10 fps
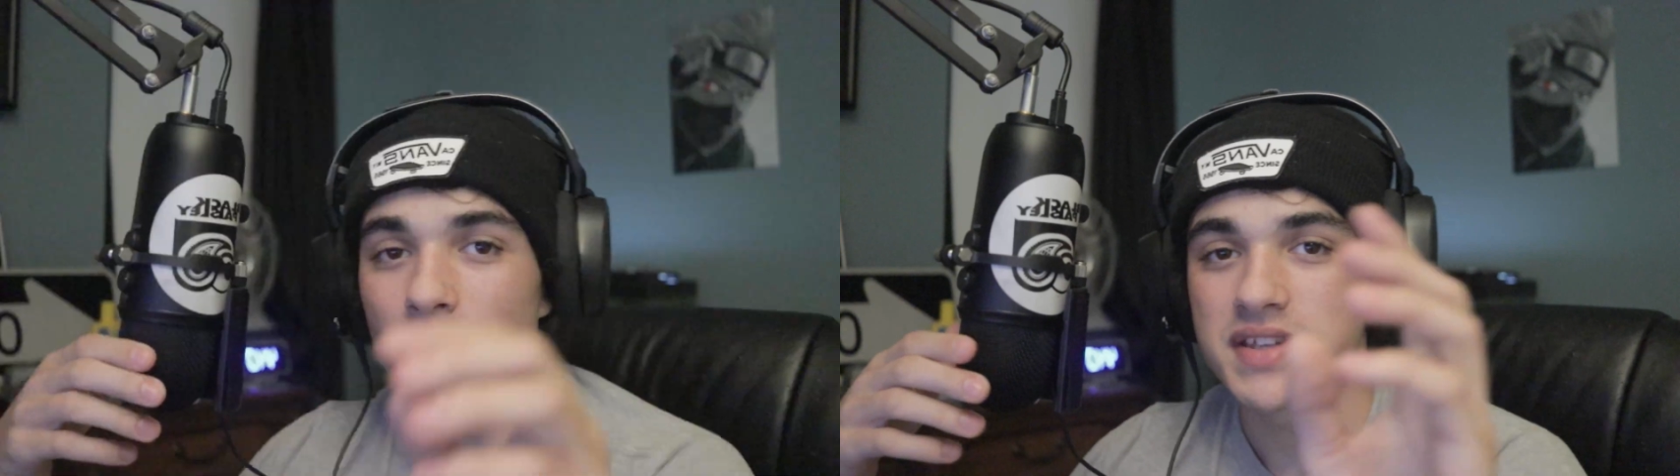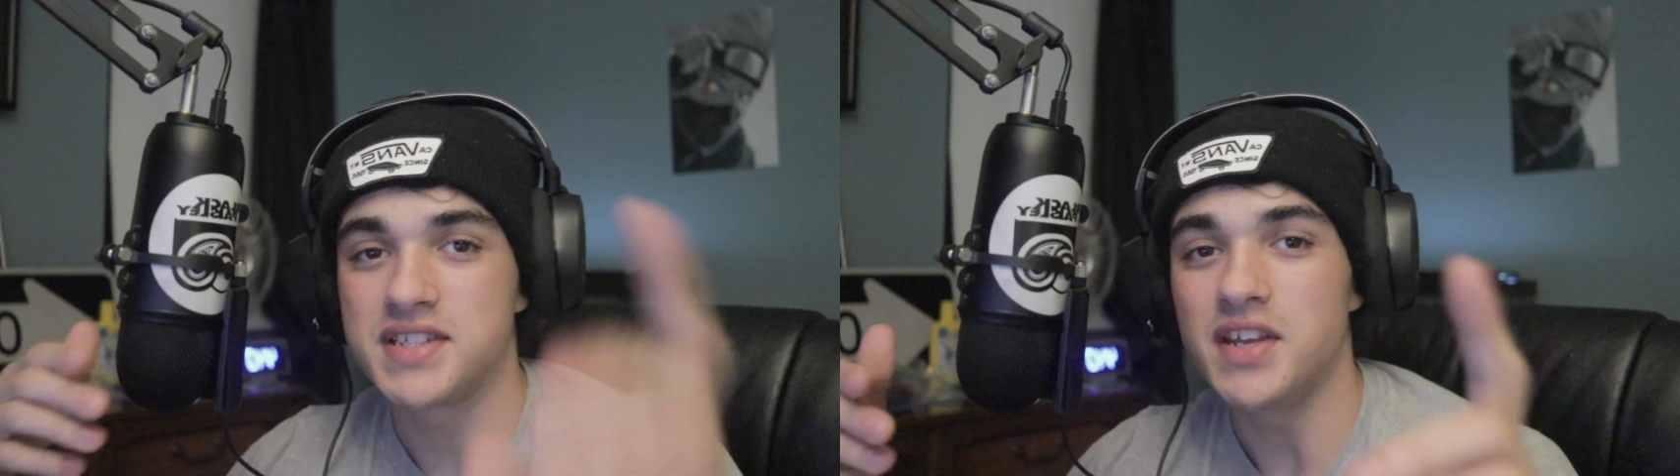Now
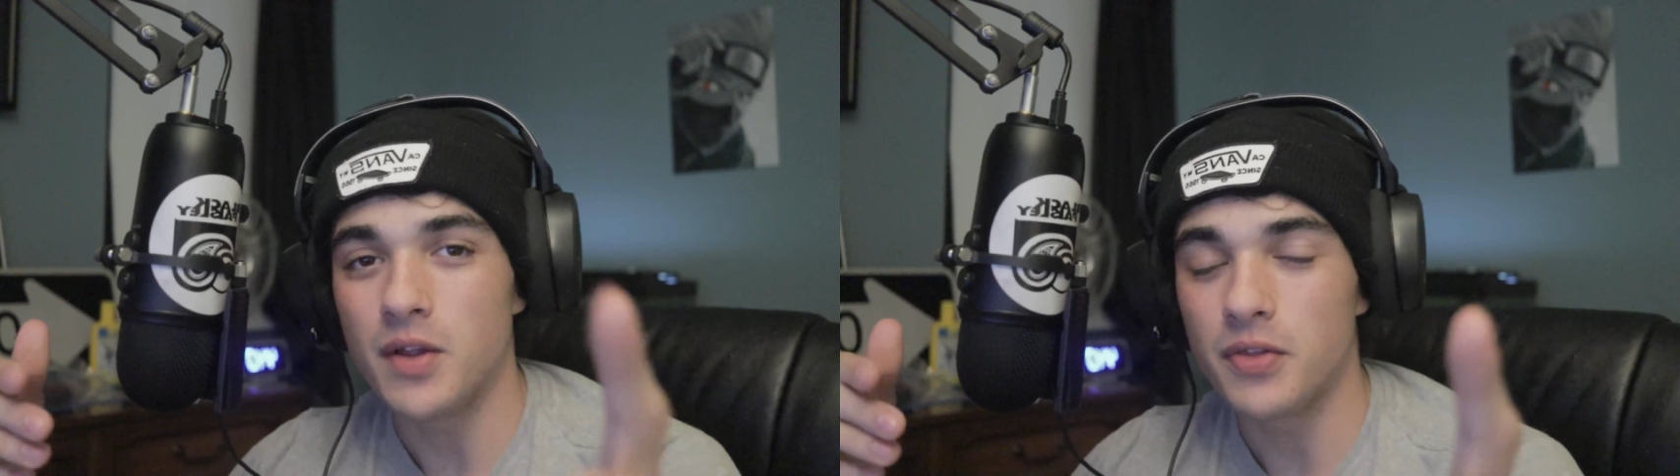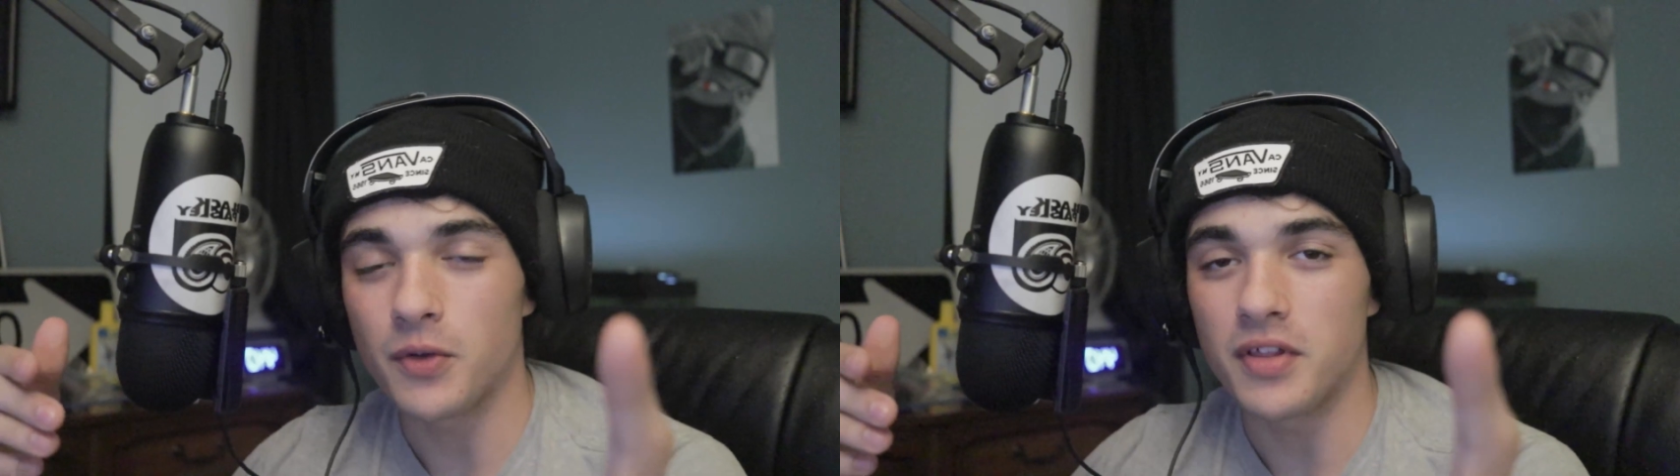I see
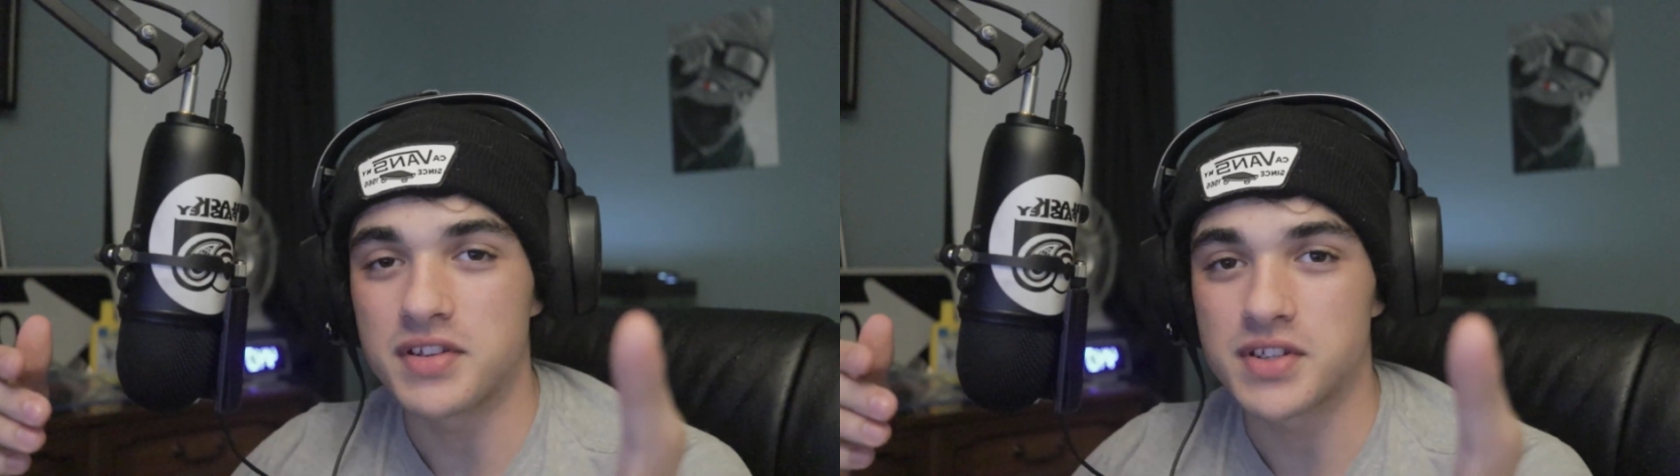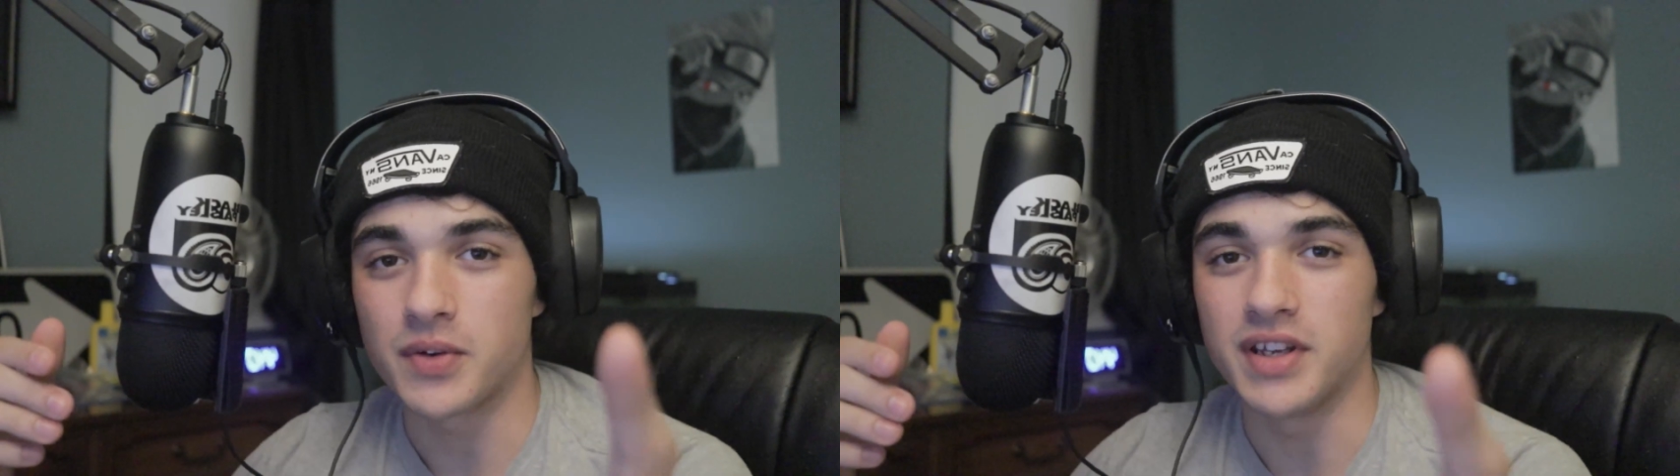you through the
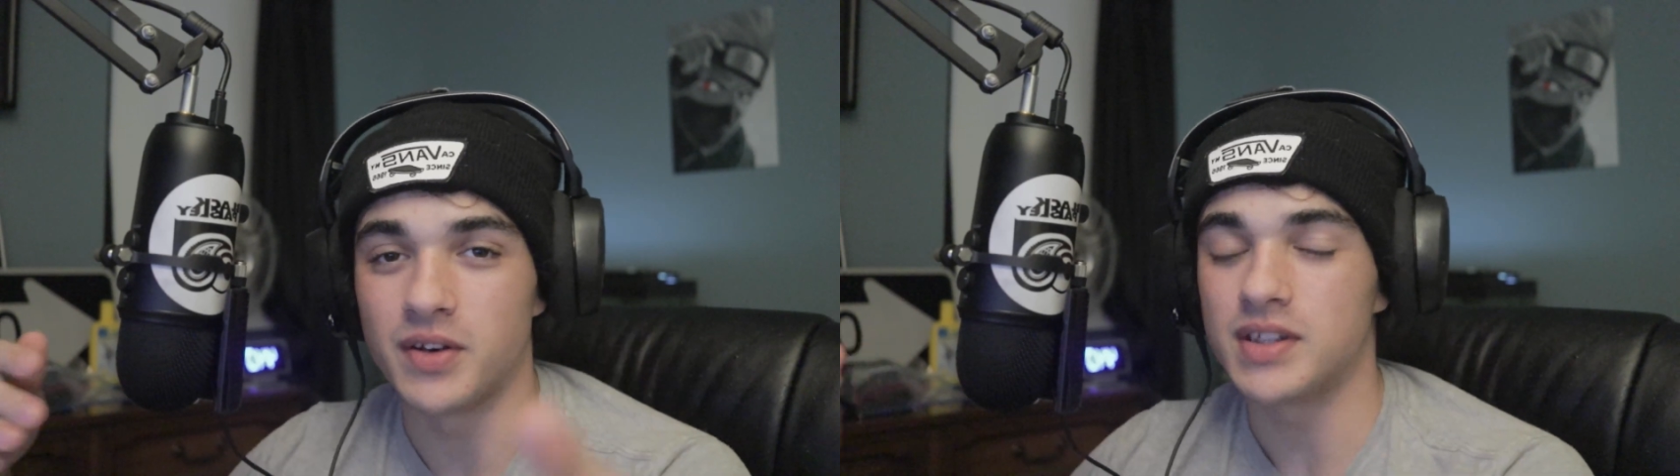screen.